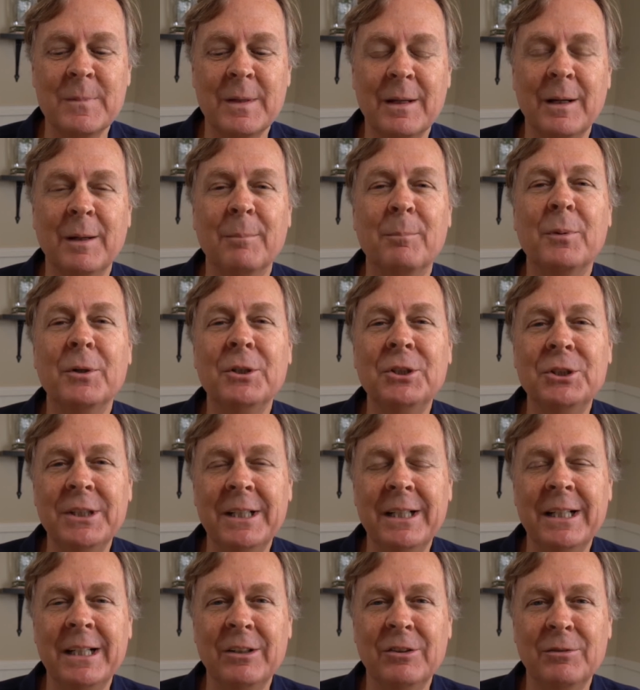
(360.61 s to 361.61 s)

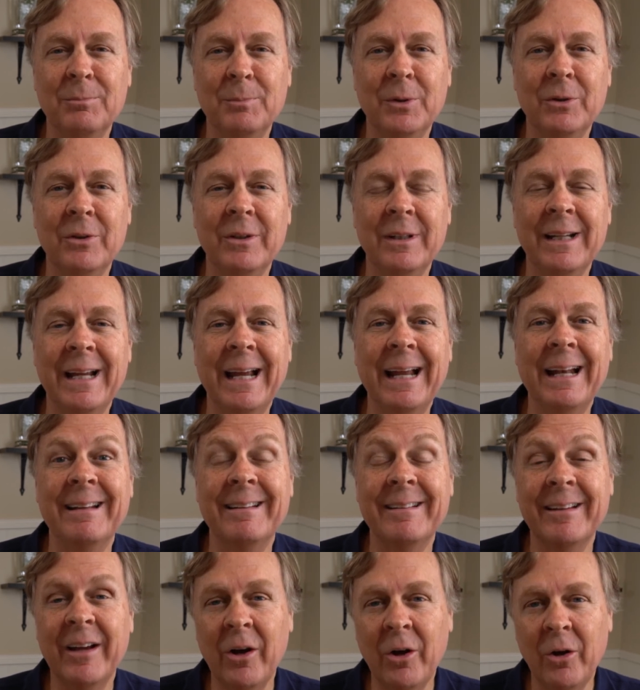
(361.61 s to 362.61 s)
appreciating its beauty
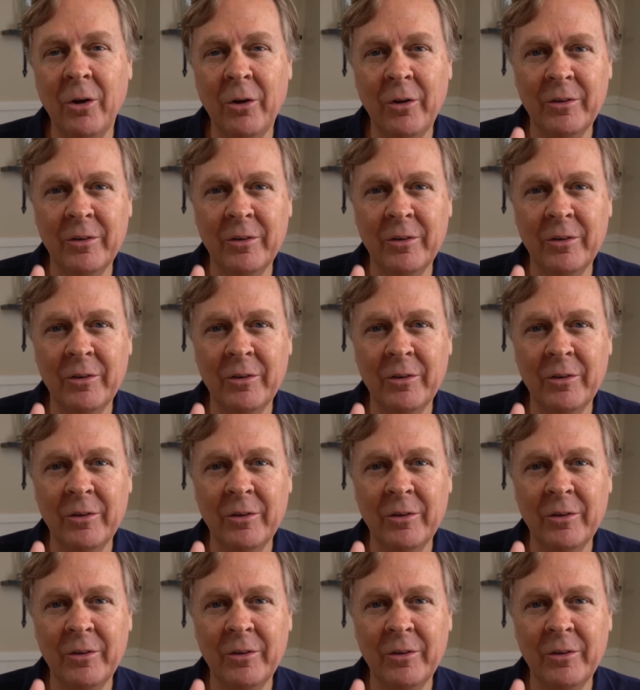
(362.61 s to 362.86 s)
until